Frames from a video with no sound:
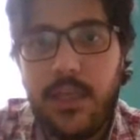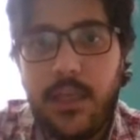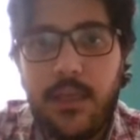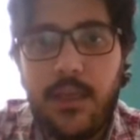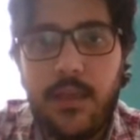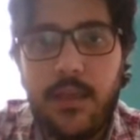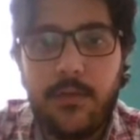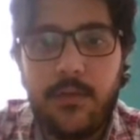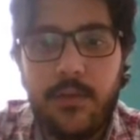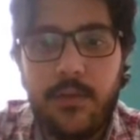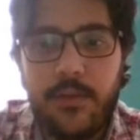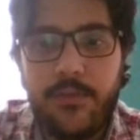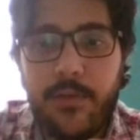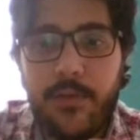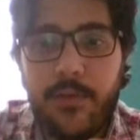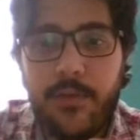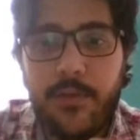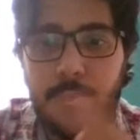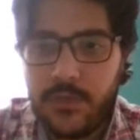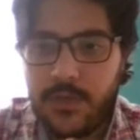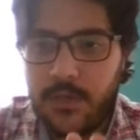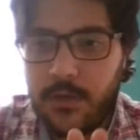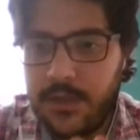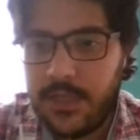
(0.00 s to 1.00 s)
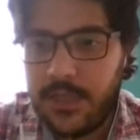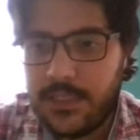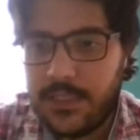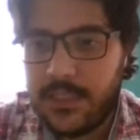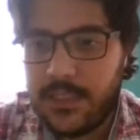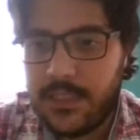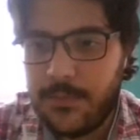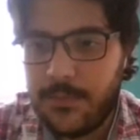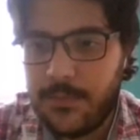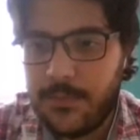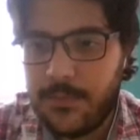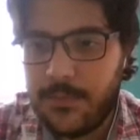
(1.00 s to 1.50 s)
If I'm using authentic
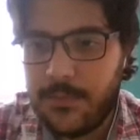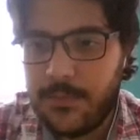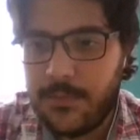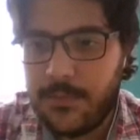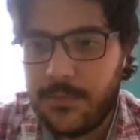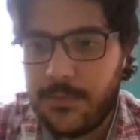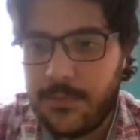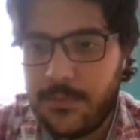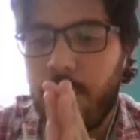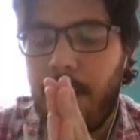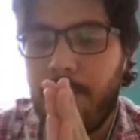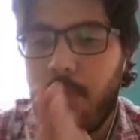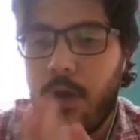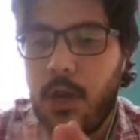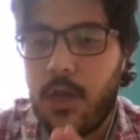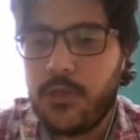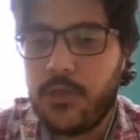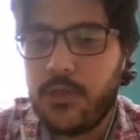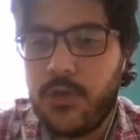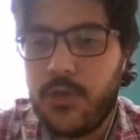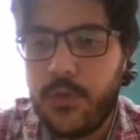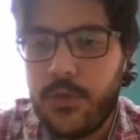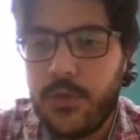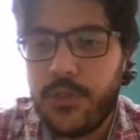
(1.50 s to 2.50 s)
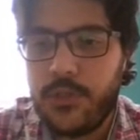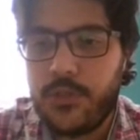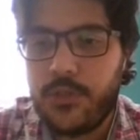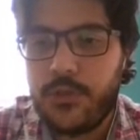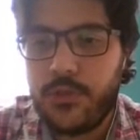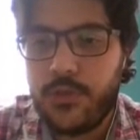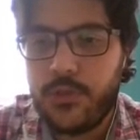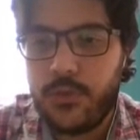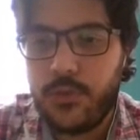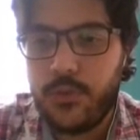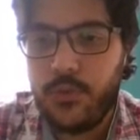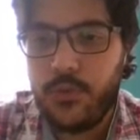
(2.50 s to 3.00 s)
material, I'm not going
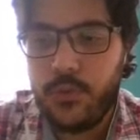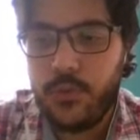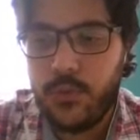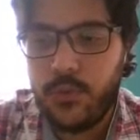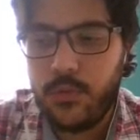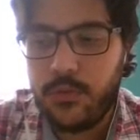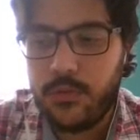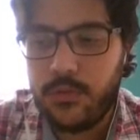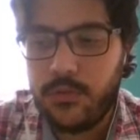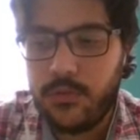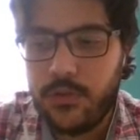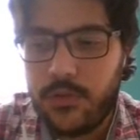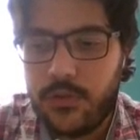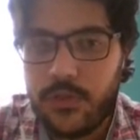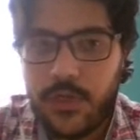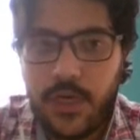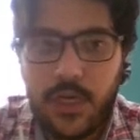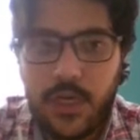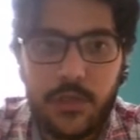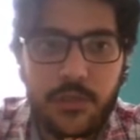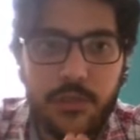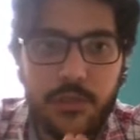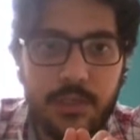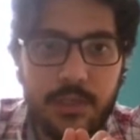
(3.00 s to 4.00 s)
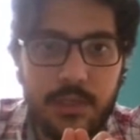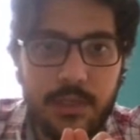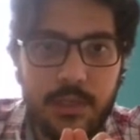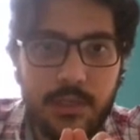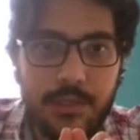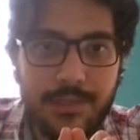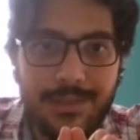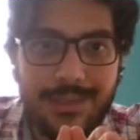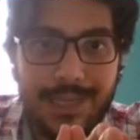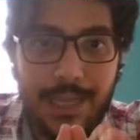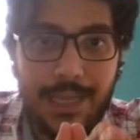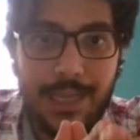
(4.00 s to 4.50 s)
to change
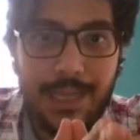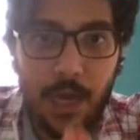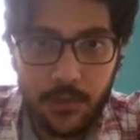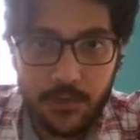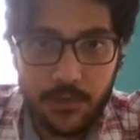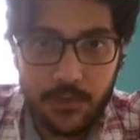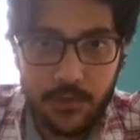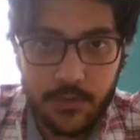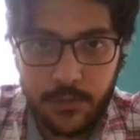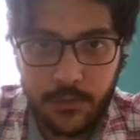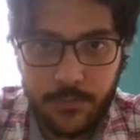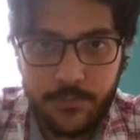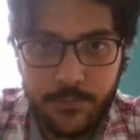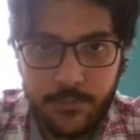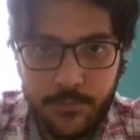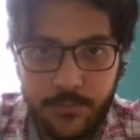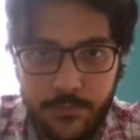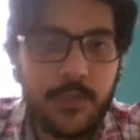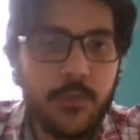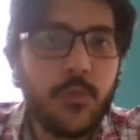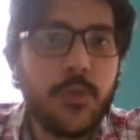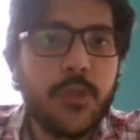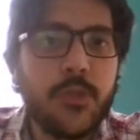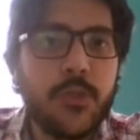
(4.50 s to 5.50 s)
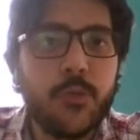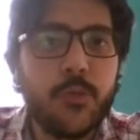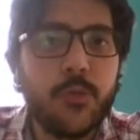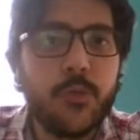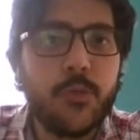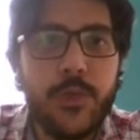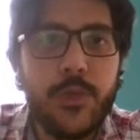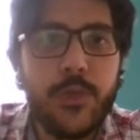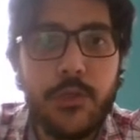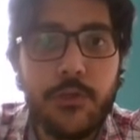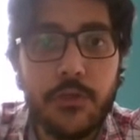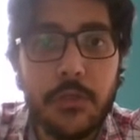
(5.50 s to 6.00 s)
the audio. That's what we
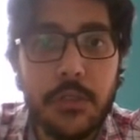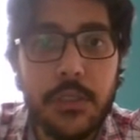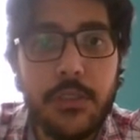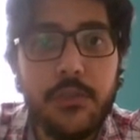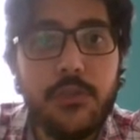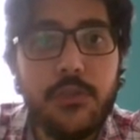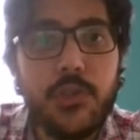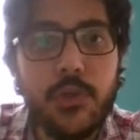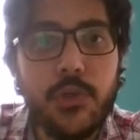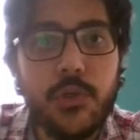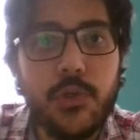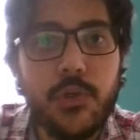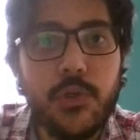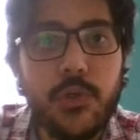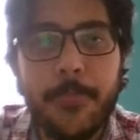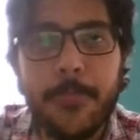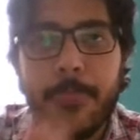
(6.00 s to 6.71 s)
usually do.